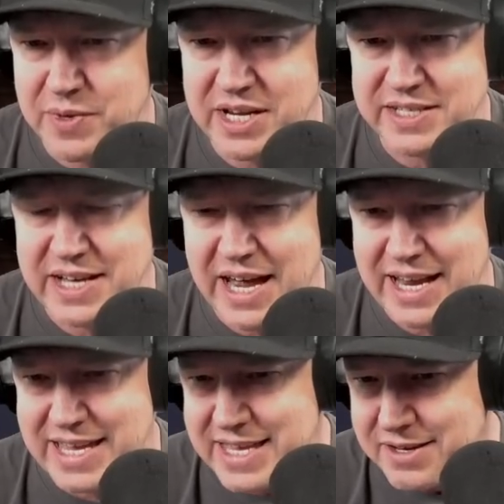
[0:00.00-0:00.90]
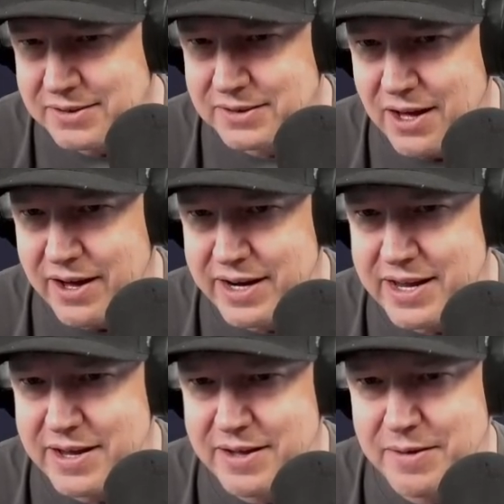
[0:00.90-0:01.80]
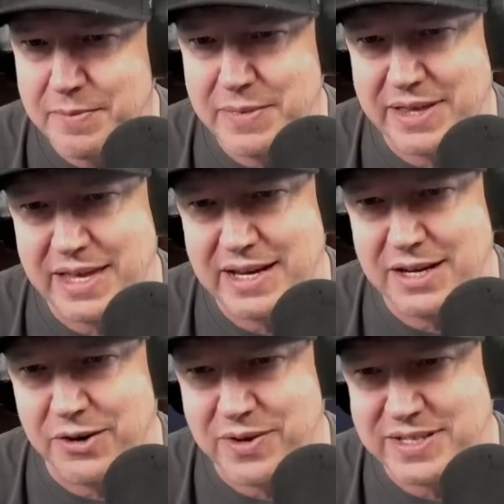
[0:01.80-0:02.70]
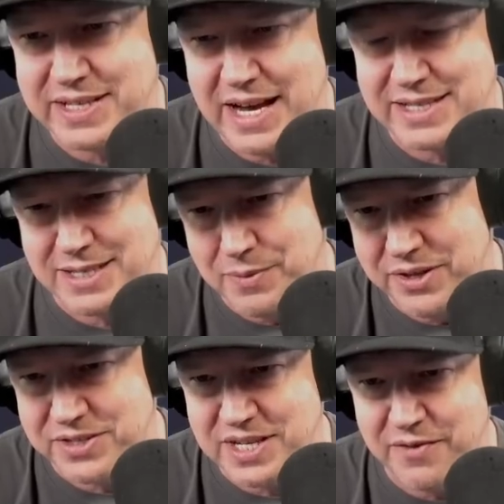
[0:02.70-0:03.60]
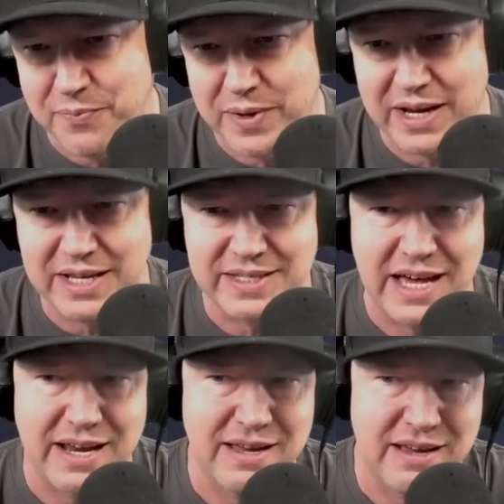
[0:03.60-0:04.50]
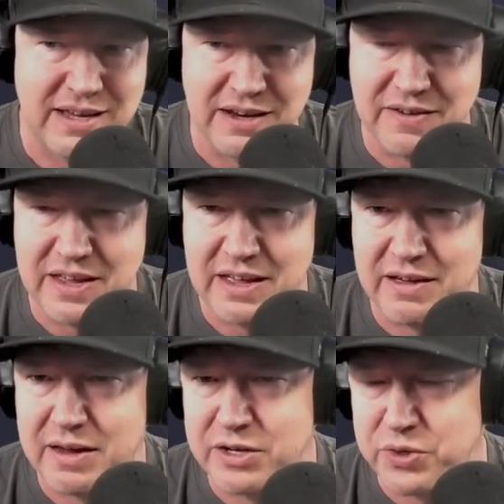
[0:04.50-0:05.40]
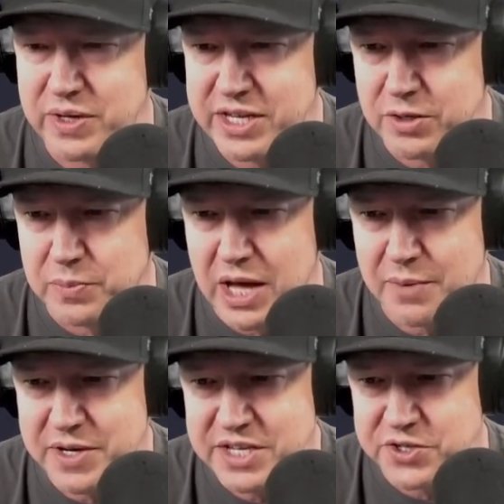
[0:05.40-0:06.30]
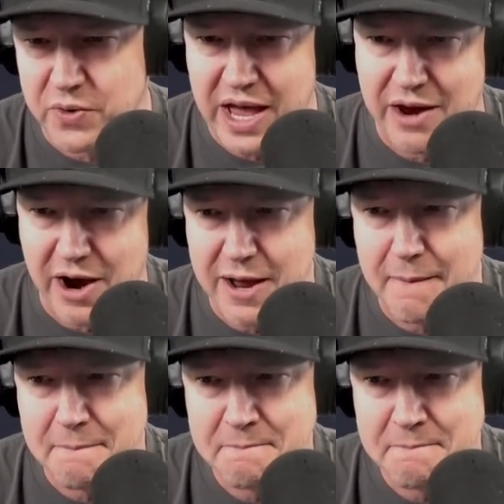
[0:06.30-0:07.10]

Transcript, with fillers: I mean, he's got a heal on him, and then, you know, he's got some other stuff, but he's got can do a heal block. But he's okay, right?